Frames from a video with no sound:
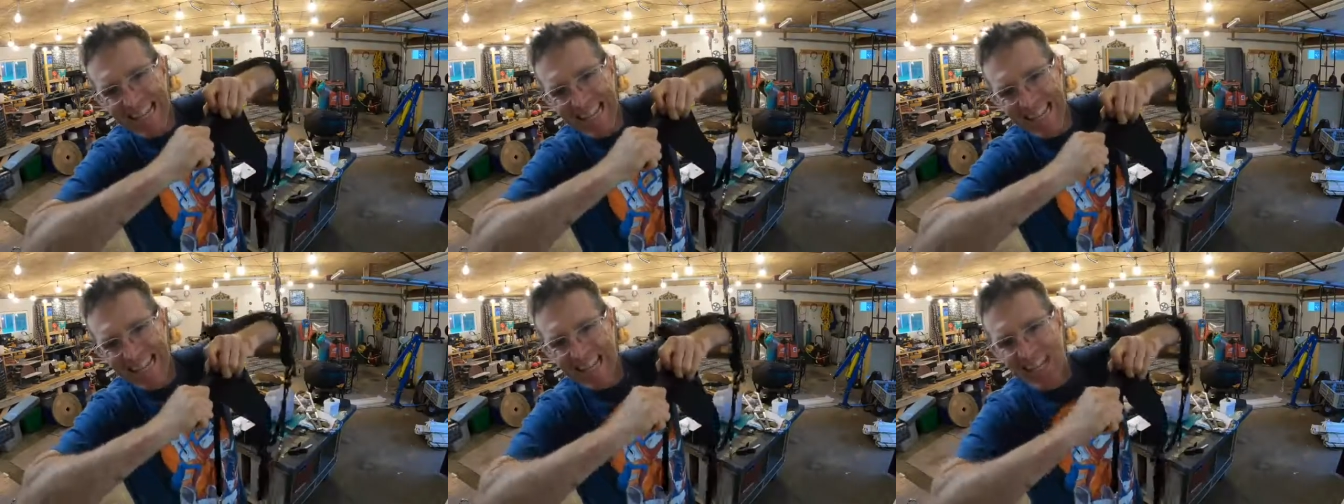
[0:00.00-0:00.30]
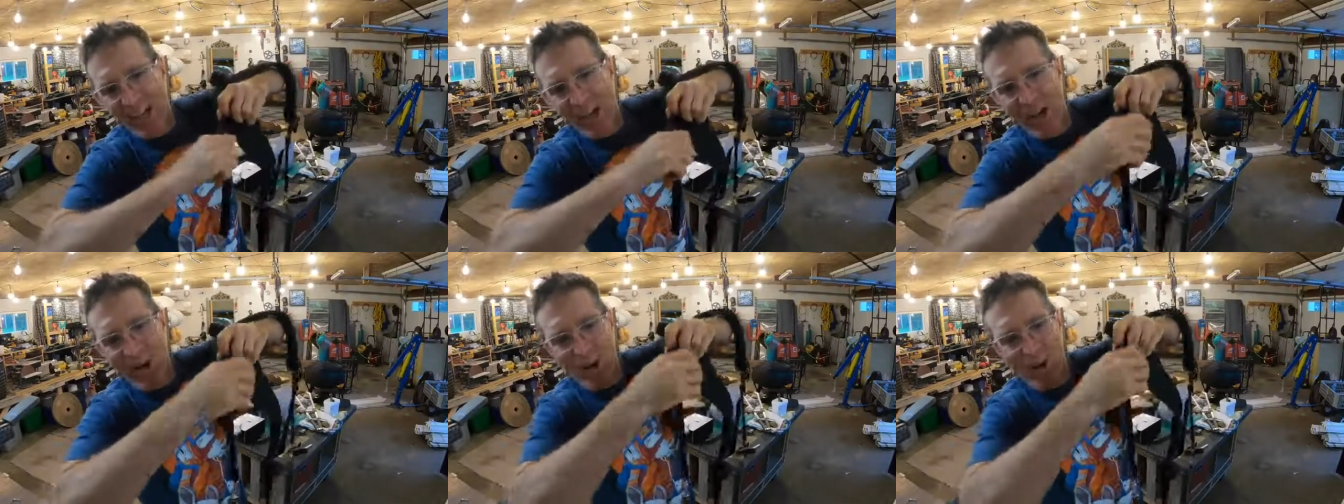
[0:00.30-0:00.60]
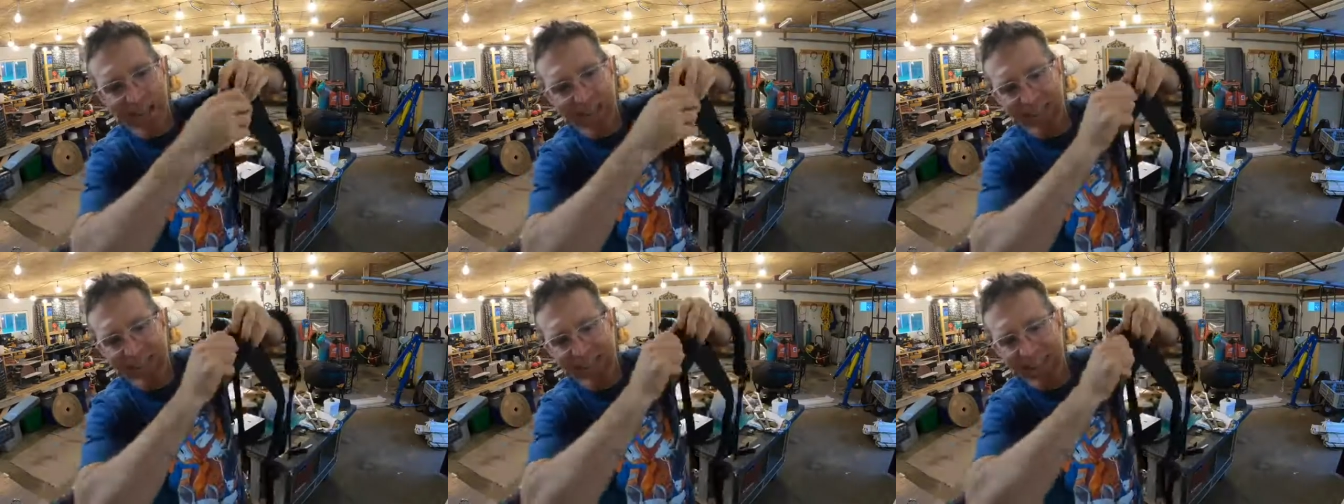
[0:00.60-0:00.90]
you
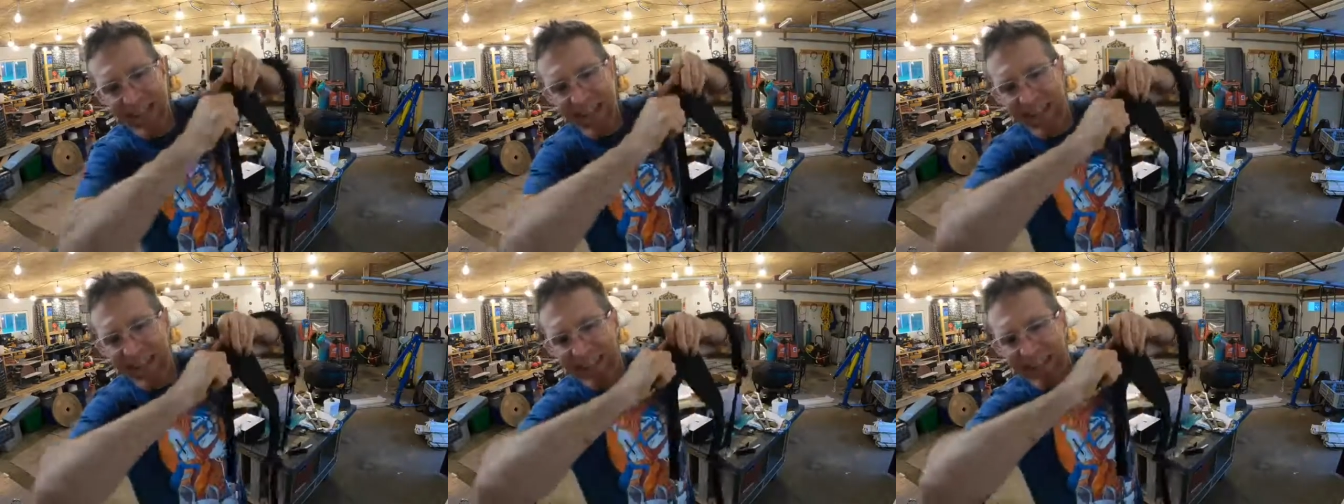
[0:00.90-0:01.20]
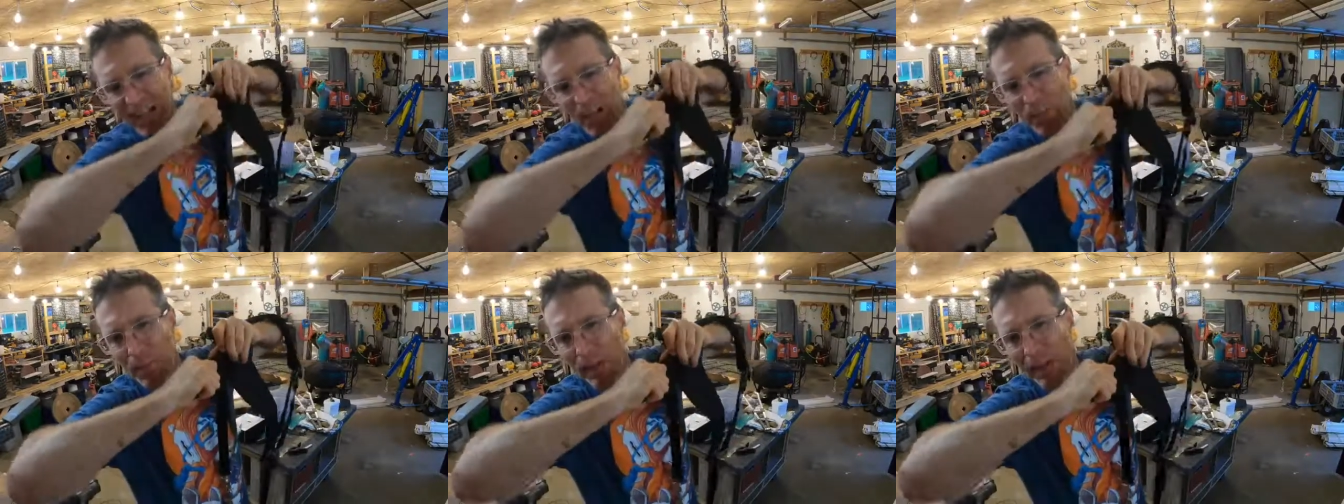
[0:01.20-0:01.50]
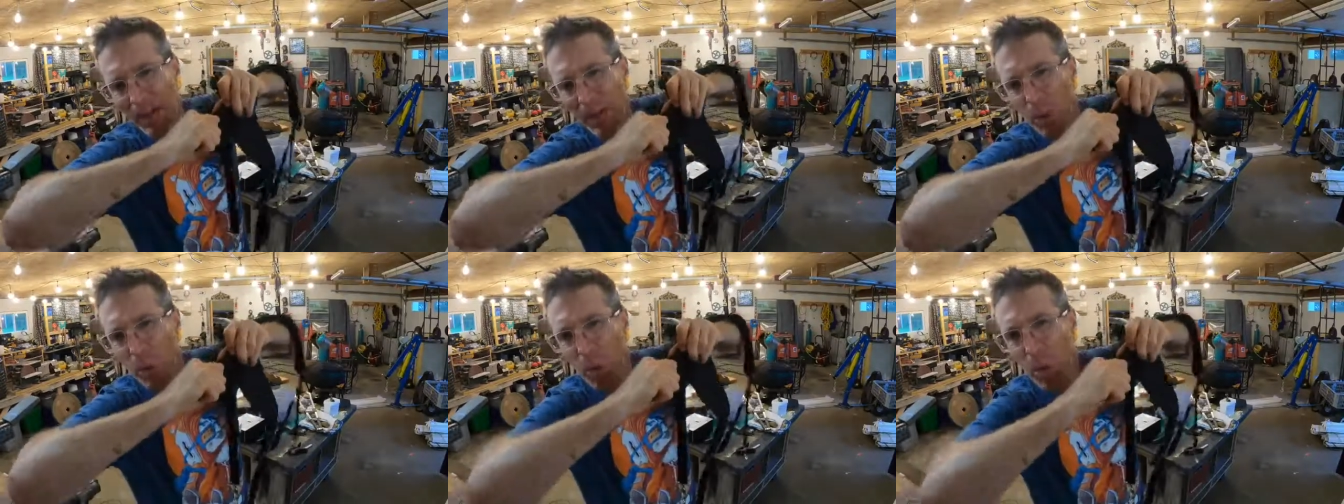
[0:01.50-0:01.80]
know, it's not going to
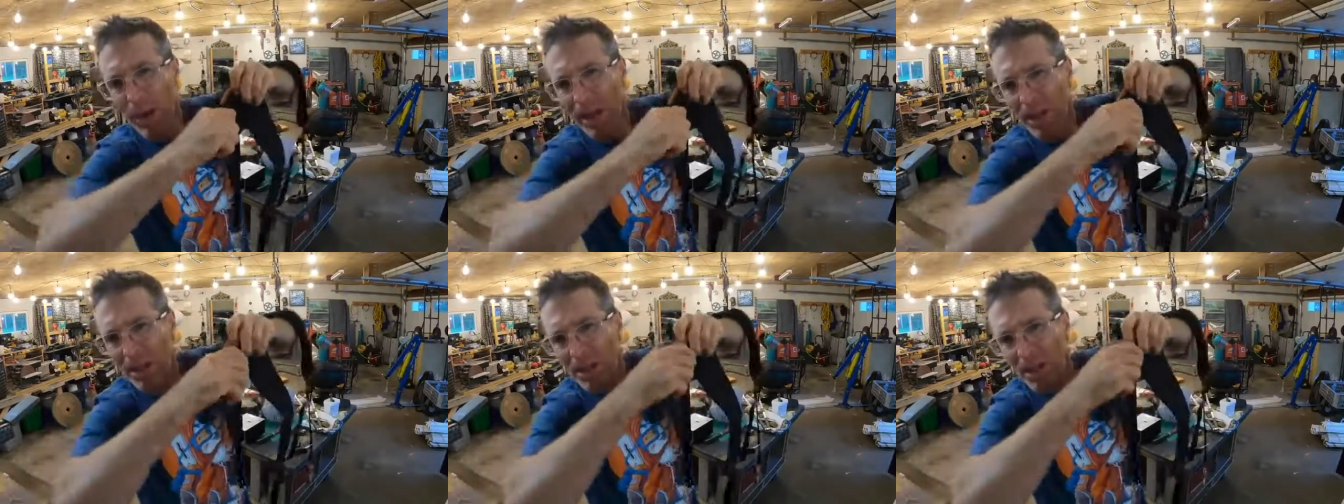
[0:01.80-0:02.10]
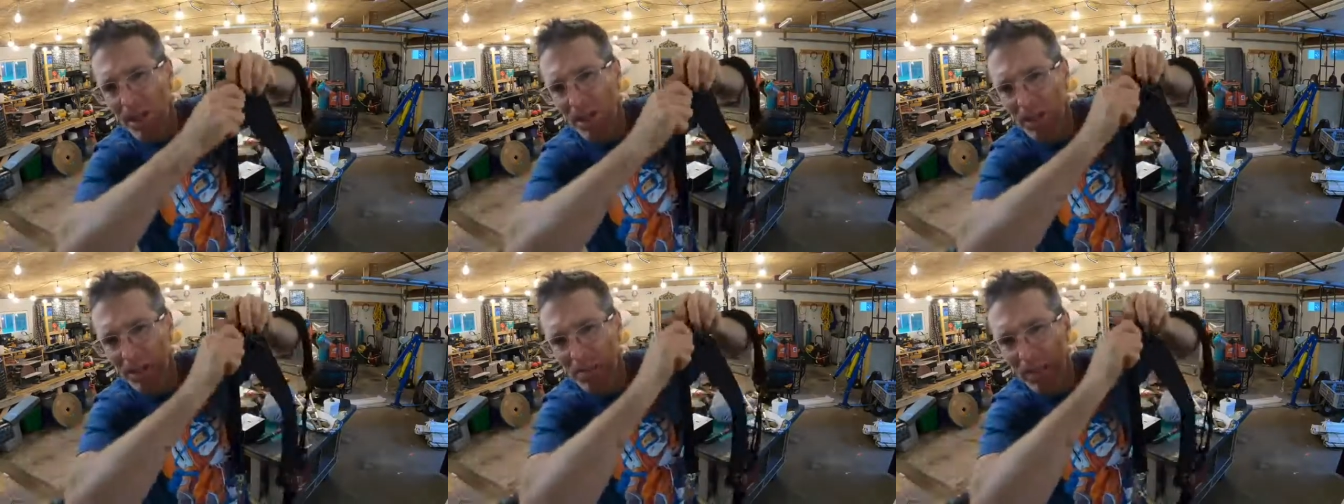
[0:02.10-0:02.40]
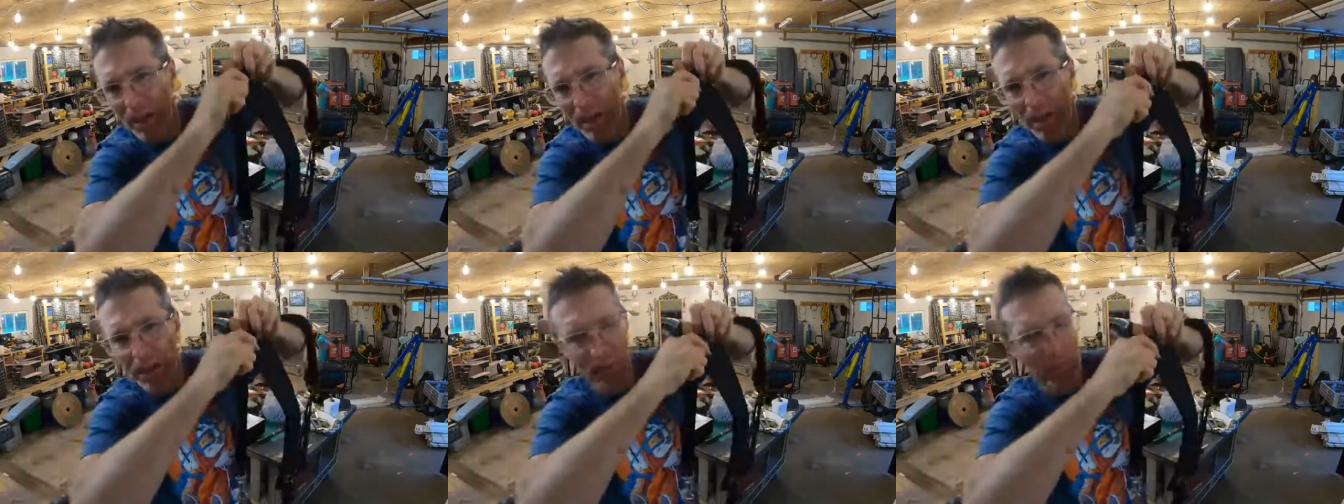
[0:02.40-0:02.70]
be a quick
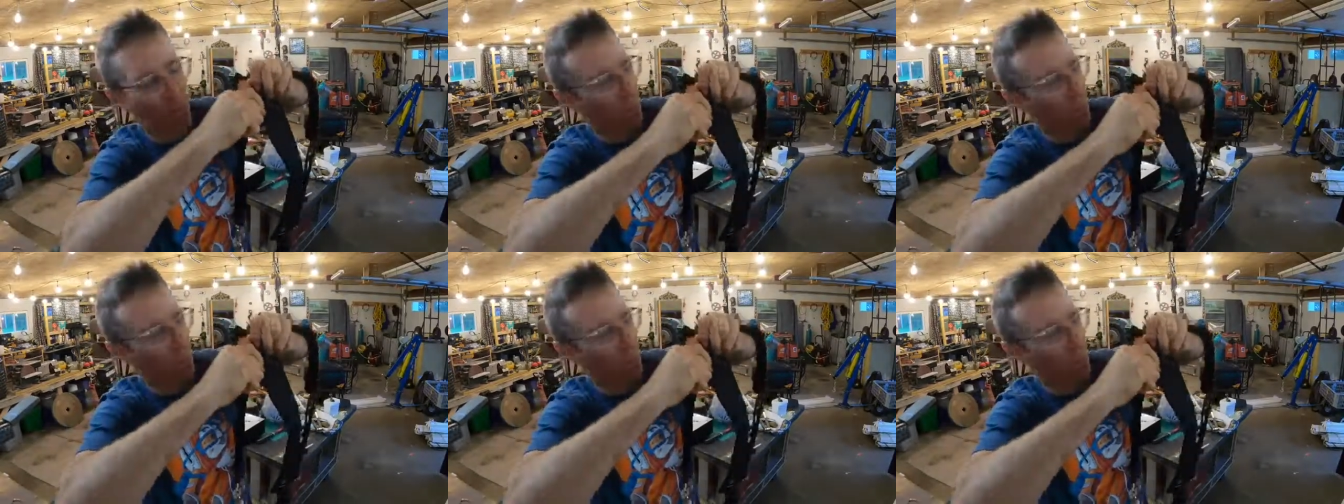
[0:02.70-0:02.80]
adjustment,